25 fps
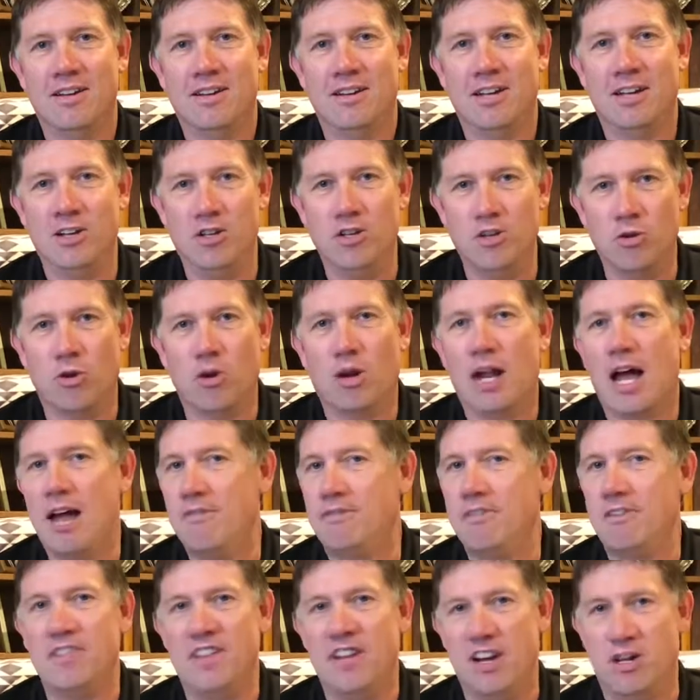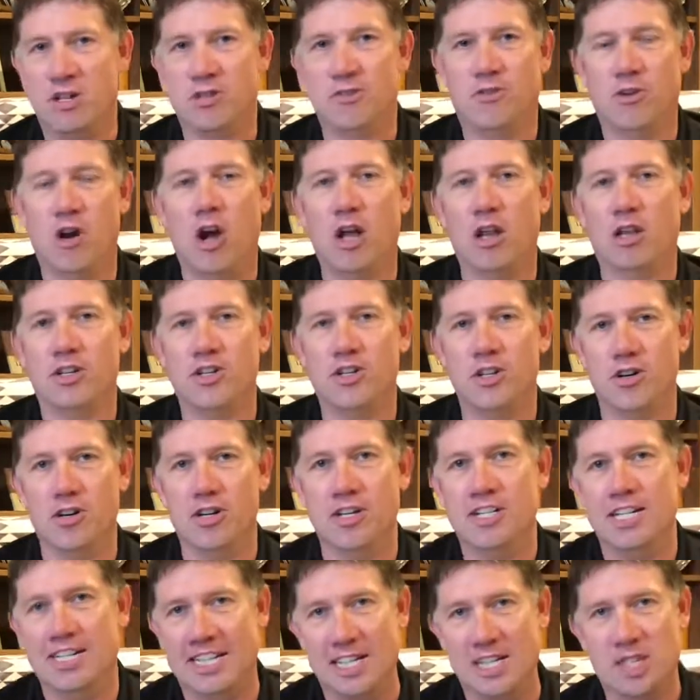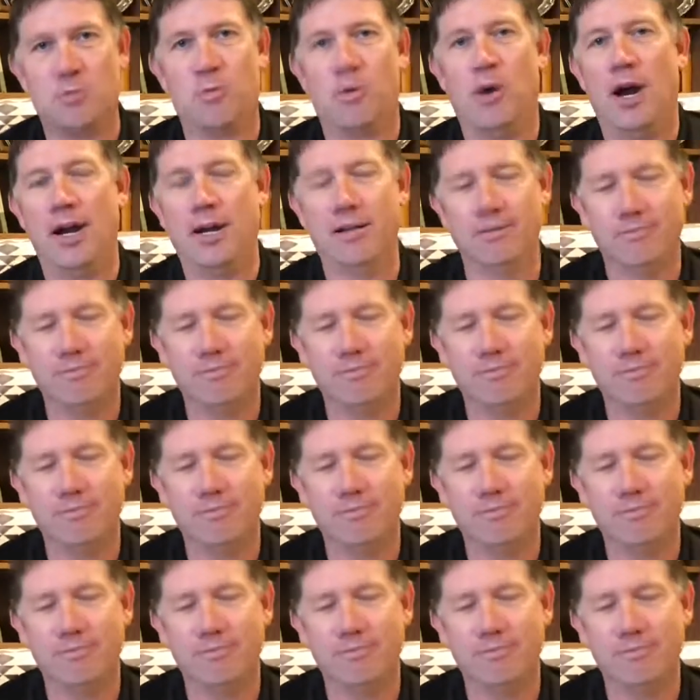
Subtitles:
in your life and theirs for all eternity? Let's pray.